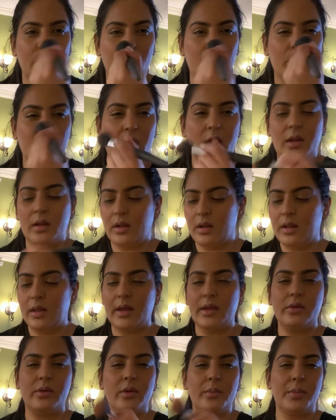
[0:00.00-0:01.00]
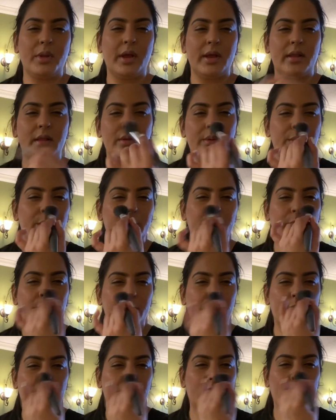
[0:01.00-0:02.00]
And I like to apply a little bit on
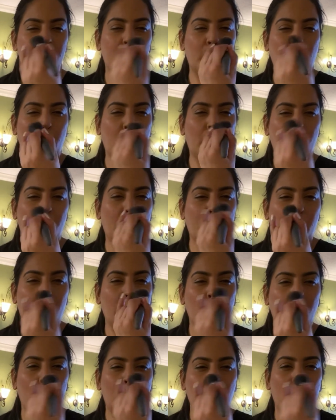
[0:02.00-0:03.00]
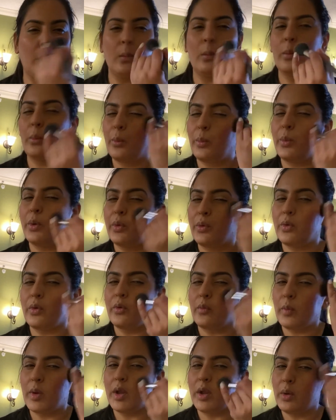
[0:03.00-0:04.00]
my bridge of
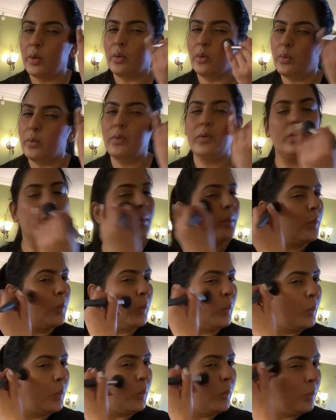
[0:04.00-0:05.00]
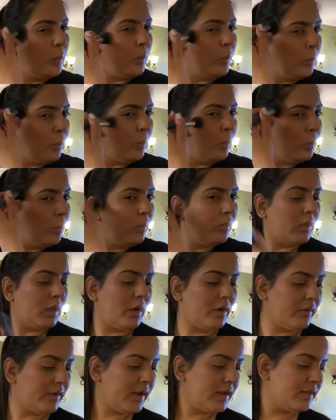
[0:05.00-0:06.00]
my nose. All
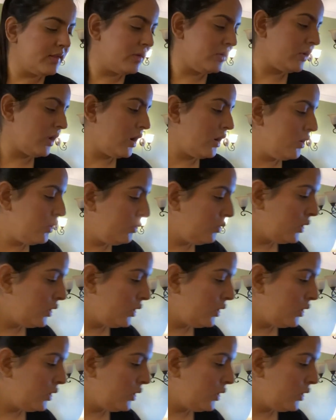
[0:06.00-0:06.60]
right, so now,